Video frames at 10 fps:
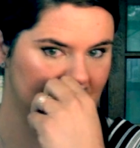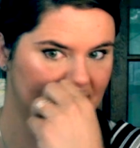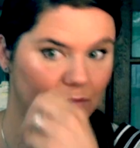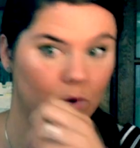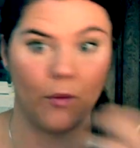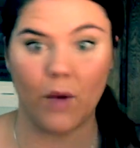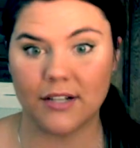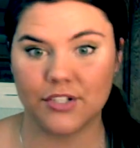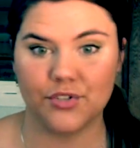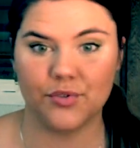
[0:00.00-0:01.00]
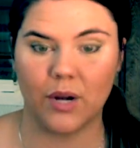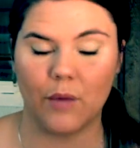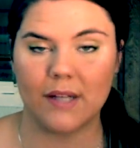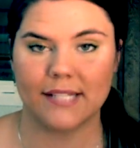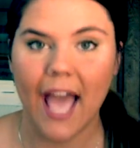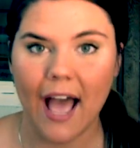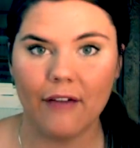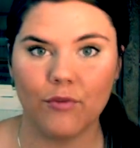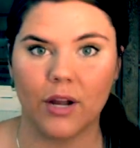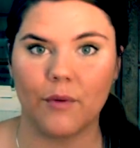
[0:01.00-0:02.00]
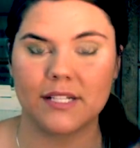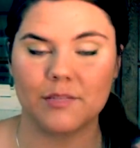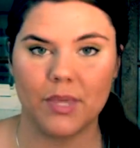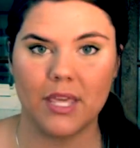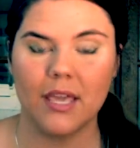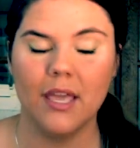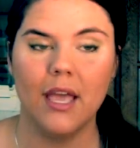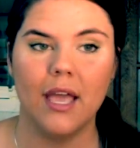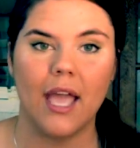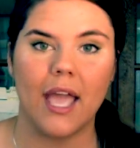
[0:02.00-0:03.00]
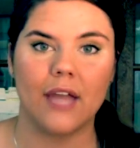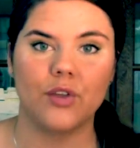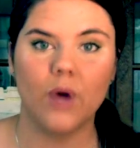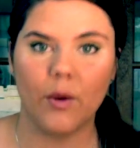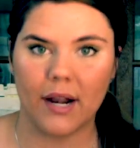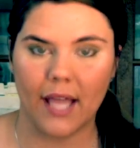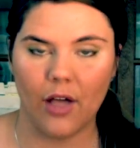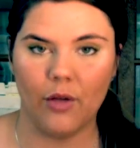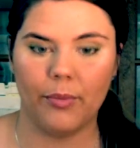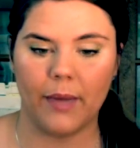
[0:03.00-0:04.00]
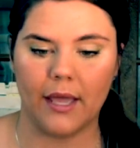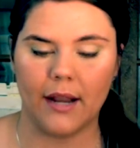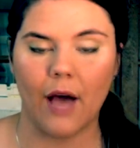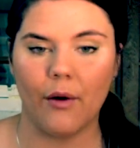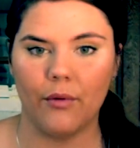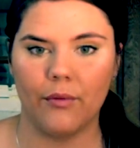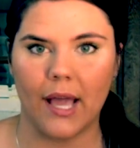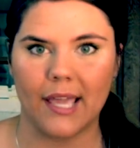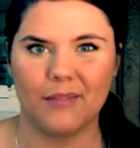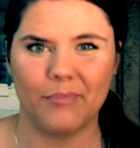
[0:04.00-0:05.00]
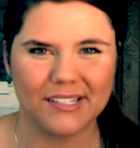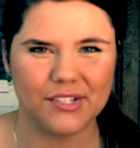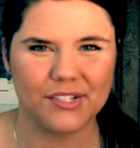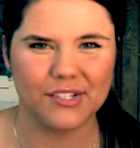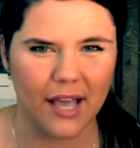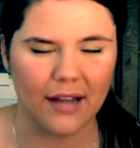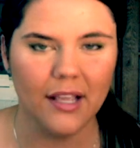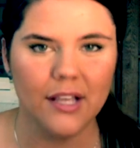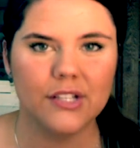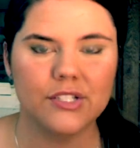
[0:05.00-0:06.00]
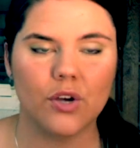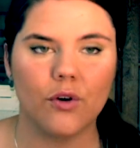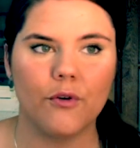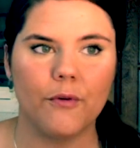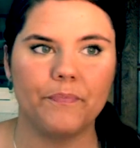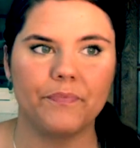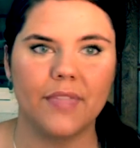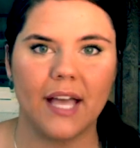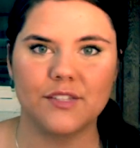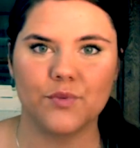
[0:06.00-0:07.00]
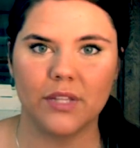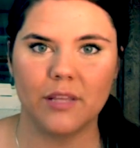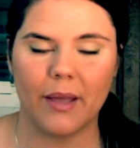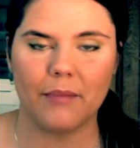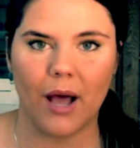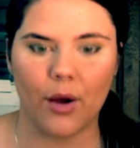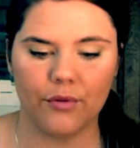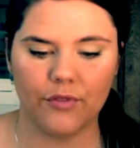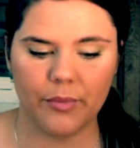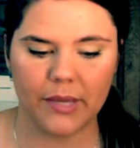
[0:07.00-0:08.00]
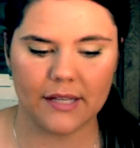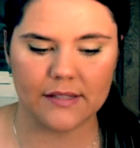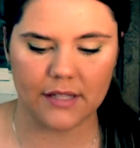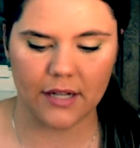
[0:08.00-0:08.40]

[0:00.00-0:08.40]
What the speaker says: what I want to do, what I want to have, what I want to be, and who I want to help and how I can best do that. So that's really been powerful because